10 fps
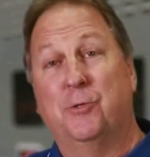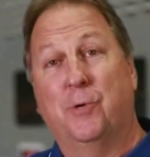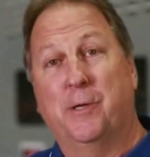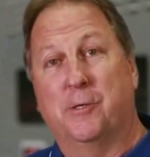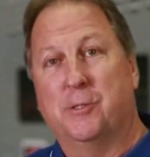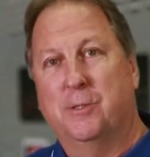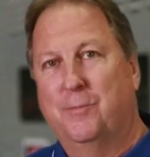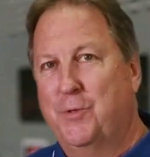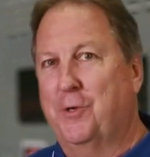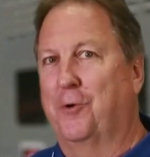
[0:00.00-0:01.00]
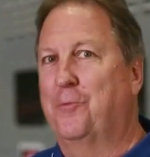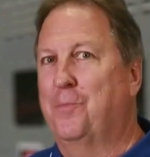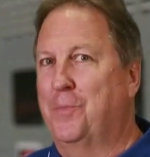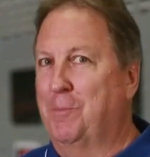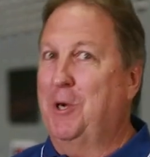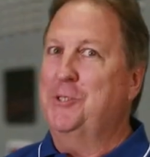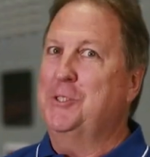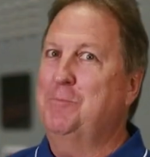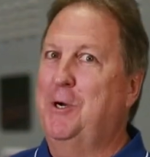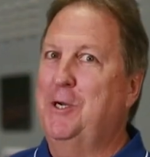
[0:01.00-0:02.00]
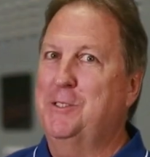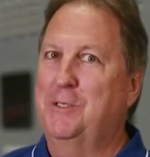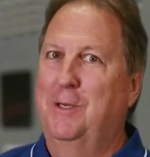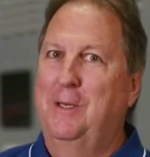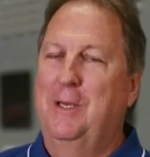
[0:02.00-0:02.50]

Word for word: to others, you know, the boss's boss,